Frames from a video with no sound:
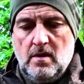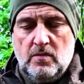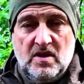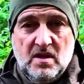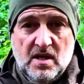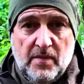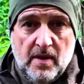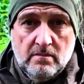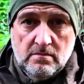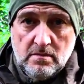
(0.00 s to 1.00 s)
But it didn't come
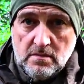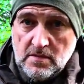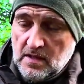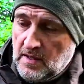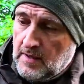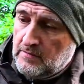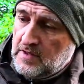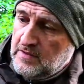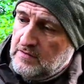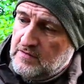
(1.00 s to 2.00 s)
out. Nothing
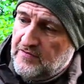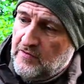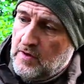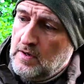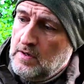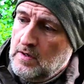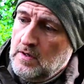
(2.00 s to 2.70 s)
happened. It was fine.